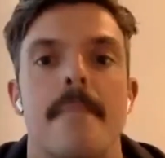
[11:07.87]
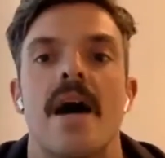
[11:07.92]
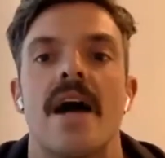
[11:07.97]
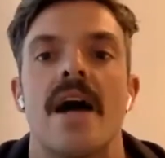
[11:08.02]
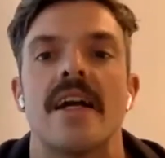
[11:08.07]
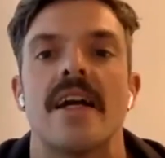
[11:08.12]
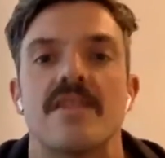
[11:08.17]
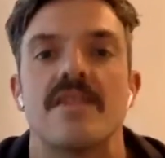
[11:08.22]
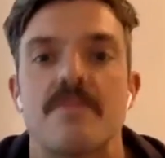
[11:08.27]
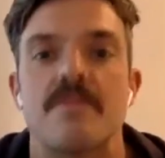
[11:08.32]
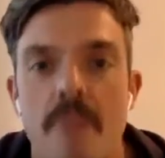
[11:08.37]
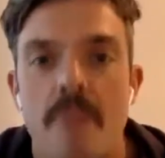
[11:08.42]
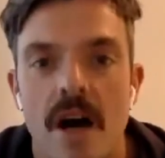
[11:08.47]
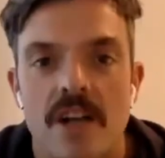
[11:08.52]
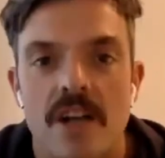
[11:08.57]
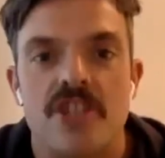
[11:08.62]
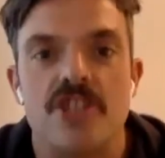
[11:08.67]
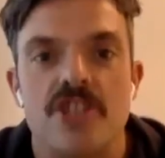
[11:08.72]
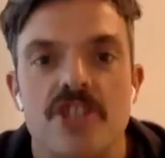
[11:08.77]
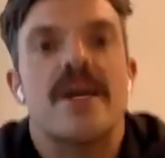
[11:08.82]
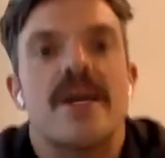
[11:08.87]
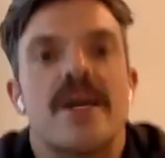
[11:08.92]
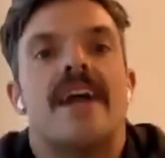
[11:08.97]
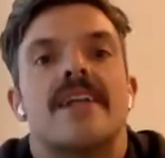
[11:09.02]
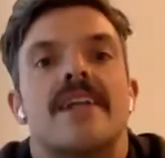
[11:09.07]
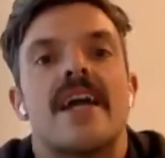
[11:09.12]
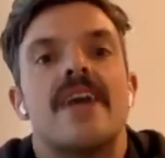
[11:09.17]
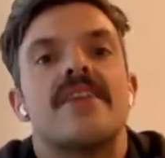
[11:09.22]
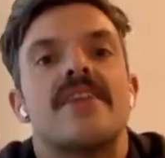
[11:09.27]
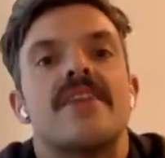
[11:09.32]
And as much as you
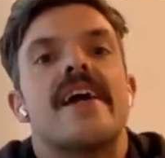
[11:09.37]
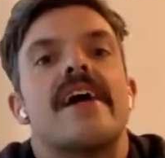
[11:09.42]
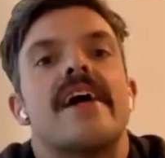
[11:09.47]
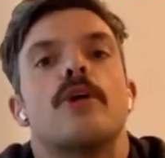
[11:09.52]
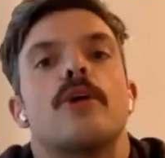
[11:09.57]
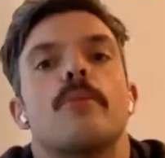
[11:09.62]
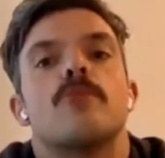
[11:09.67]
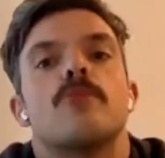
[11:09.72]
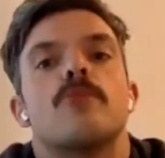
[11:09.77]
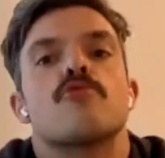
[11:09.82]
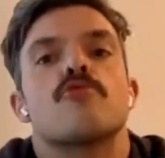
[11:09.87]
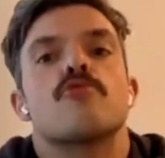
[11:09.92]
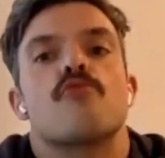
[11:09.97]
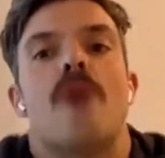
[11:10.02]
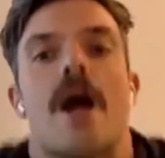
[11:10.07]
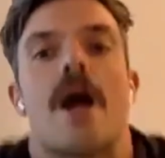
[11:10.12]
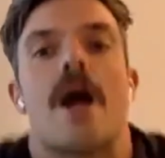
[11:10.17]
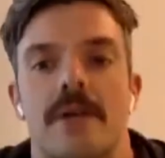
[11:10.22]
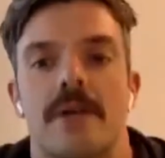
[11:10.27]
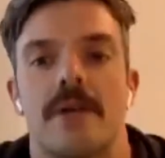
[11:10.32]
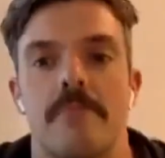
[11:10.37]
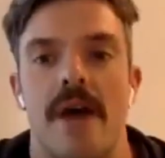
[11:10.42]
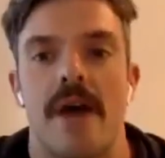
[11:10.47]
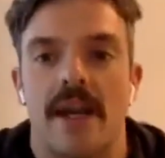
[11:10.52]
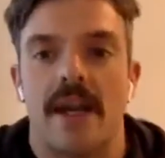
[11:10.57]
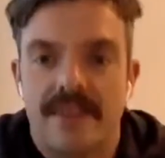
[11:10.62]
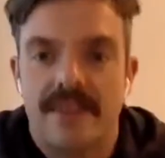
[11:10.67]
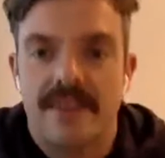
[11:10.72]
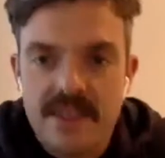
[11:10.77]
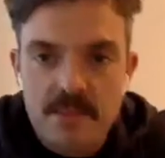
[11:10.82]
can, get the elbows wrapping back.
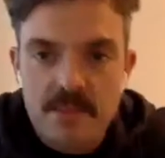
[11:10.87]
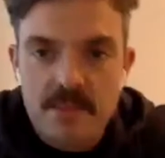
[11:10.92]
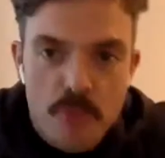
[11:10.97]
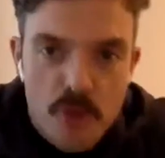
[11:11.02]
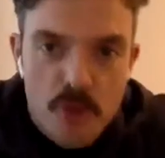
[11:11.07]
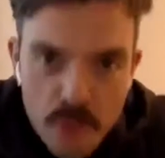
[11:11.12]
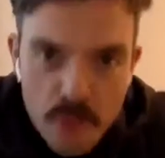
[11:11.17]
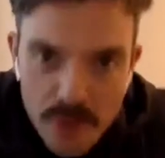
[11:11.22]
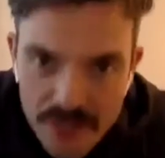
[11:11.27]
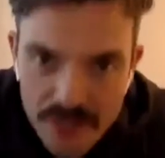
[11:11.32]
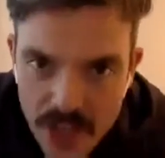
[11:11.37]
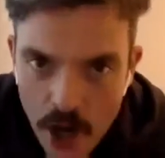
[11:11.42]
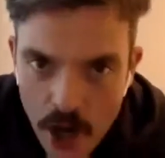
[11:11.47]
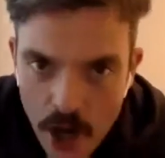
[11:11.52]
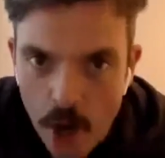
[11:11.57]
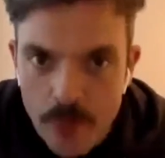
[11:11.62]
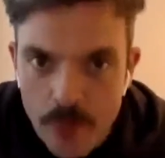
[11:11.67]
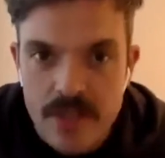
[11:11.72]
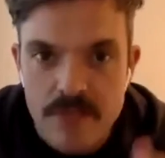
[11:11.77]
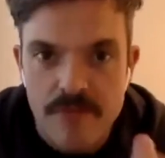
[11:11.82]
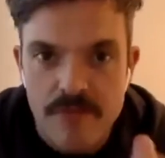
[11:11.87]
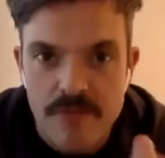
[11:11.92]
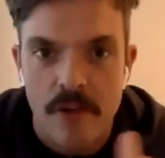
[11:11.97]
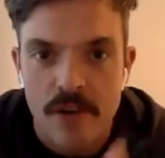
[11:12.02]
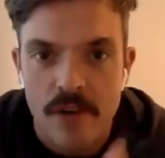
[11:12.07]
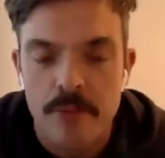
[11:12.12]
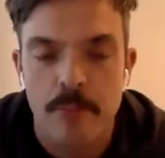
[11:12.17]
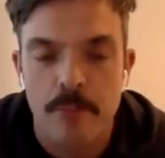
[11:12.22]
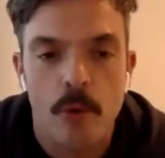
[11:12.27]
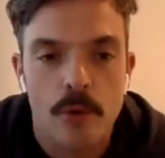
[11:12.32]
This movement with the arms is
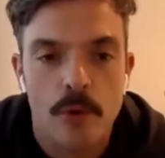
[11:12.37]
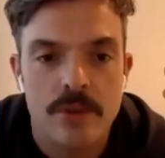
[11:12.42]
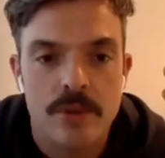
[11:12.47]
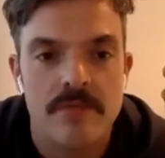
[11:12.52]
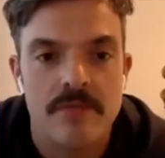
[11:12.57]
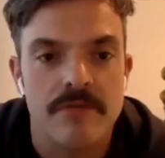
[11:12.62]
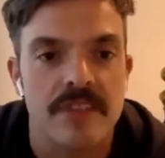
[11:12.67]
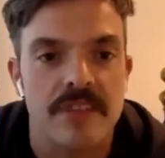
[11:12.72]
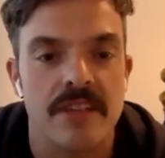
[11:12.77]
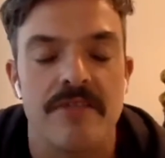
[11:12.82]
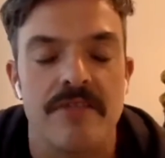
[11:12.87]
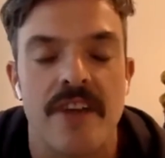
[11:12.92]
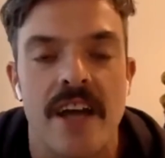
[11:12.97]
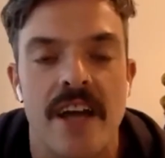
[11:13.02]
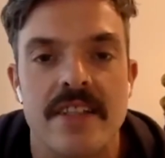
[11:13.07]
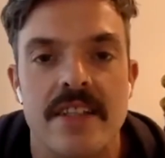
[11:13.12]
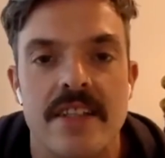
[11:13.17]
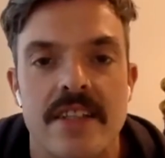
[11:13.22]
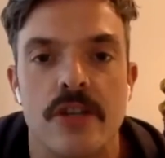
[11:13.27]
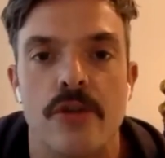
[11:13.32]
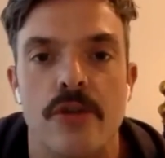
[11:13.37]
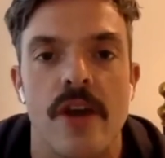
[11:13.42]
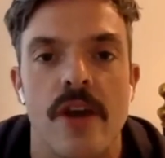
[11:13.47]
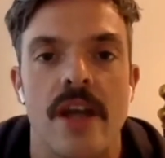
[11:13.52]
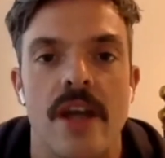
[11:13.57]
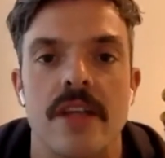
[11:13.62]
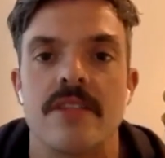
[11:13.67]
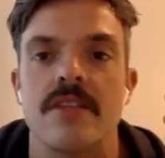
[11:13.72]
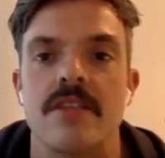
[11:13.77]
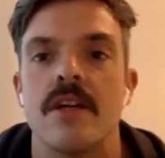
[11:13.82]
very important for the effects it
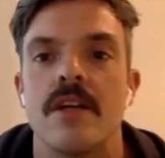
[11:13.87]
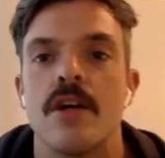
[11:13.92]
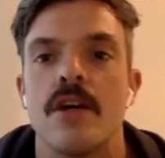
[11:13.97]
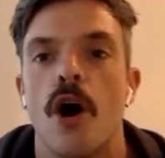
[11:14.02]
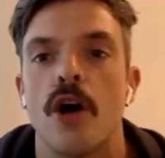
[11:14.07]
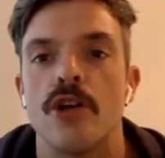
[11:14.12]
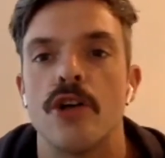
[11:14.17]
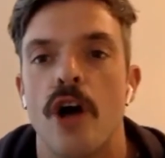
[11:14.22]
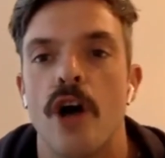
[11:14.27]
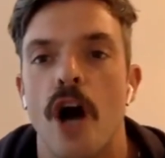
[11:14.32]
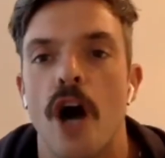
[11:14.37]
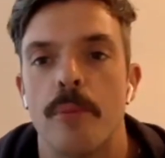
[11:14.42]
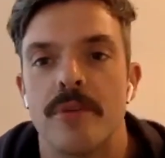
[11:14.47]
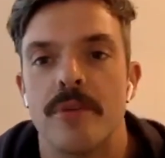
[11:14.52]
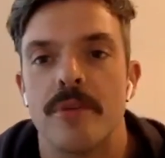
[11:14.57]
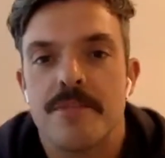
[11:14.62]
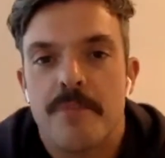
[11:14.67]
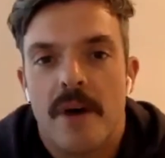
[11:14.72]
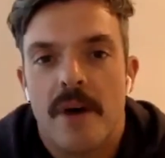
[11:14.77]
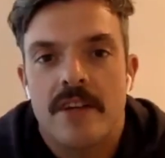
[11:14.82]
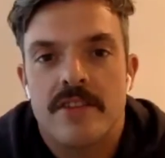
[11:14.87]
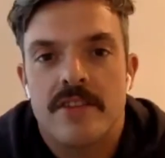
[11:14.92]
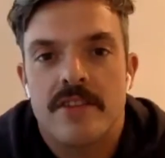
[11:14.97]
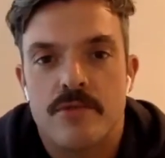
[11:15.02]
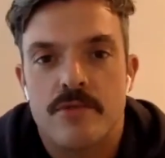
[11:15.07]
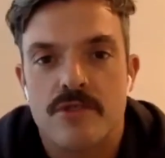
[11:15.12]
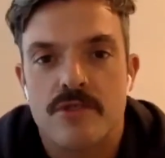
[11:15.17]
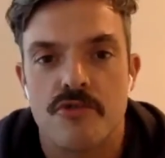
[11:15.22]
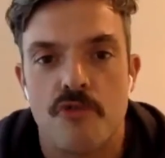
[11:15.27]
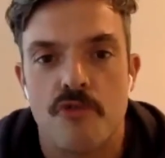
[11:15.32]
creates on your upper spine. So
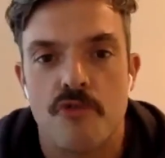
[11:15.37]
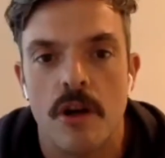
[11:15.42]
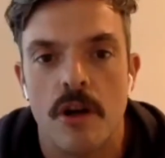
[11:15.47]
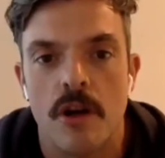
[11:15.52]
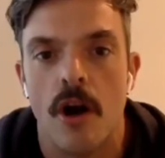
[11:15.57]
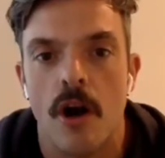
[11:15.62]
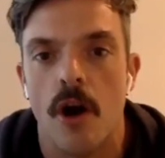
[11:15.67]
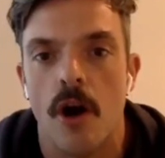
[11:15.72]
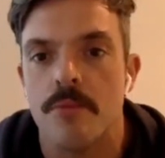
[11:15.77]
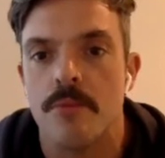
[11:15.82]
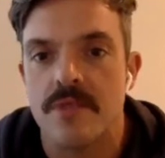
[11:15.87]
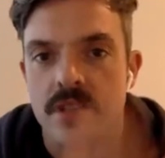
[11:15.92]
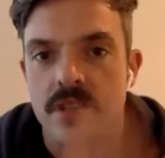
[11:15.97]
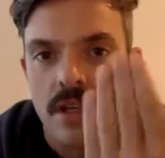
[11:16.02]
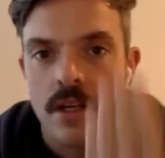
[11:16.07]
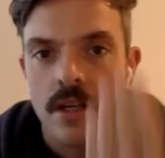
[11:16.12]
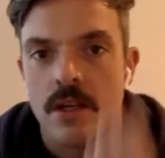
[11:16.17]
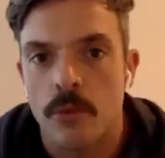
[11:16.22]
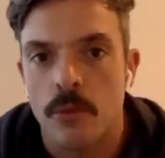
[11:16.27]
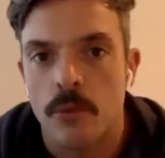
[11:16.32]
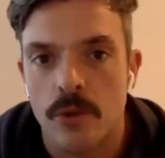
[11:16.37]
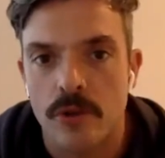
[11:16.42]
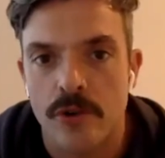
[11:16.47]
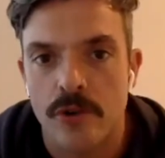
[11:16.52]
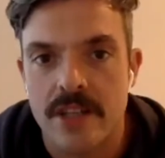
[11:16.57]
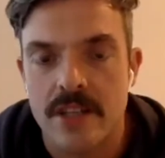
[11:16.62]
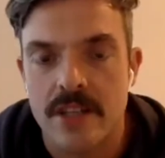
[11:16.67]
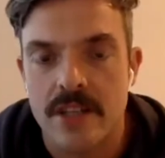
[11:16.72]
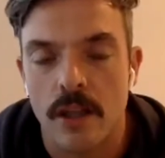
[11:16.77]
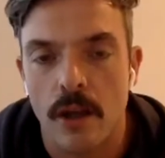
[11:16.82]
strong arms will
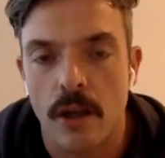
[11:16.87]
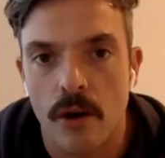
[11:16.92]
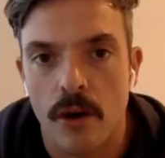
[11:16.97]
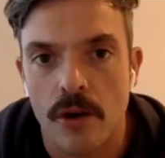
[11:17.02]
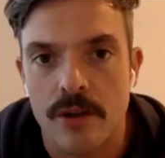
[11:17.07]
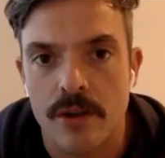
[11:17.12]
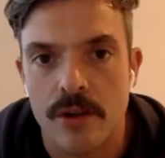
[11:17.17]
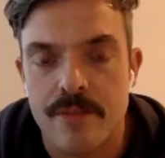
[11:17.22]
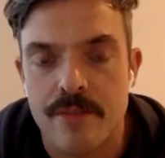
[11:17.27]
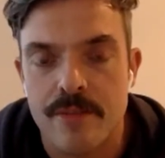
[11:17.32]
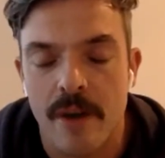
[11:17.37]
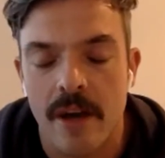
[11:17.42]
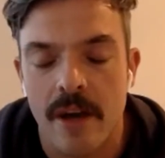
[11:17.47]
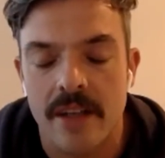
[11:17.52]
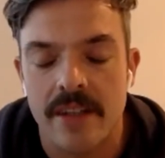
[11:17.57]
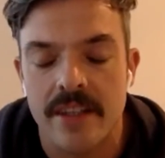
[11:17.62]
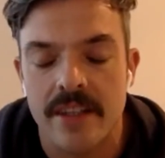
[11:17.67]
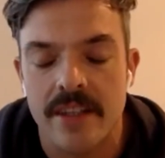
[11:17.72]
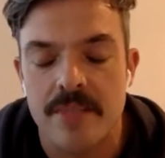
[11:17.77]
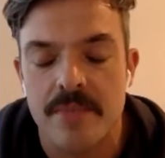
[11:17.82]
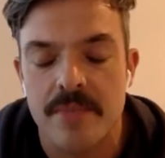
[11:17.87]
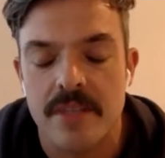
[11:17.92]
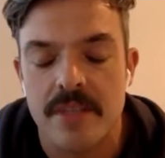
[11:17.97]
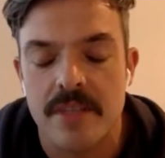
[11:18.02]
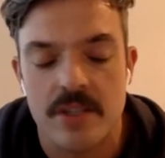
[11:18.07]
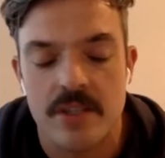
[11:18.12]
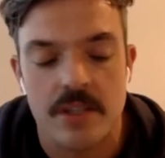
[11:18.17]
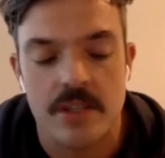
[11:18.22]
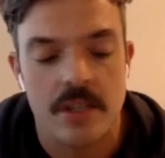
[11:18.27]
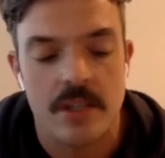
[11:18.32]
create a longer spine in this
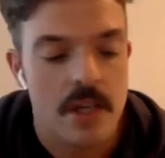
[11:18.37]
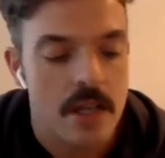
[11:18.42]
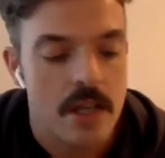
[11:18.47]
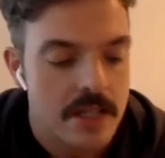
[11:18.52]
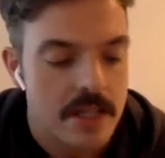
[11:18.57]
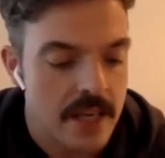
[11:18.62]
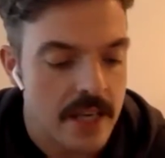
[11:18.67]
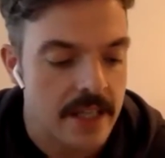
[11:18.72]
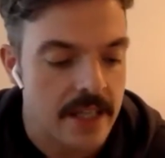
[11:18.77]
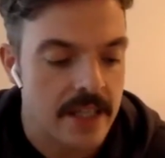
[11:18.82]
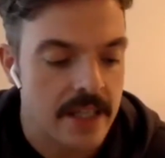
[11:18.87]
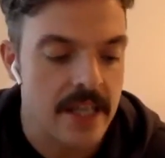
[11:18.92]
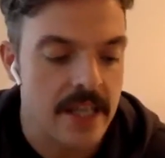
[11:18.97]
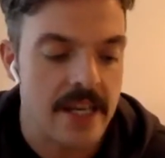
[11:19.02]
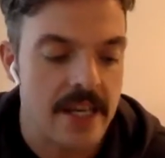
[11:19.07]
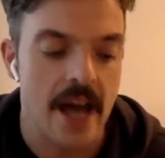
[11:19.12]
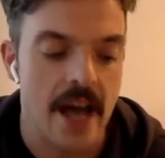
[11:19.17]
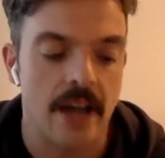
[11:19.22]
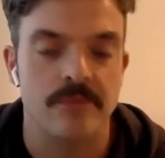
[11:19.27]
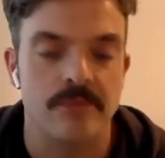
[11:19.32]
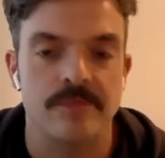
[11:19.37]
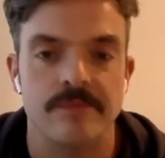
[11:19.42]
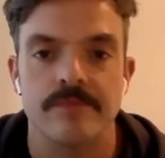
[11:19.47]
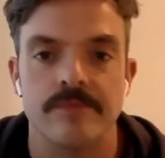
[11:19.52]
position. Take an inhale.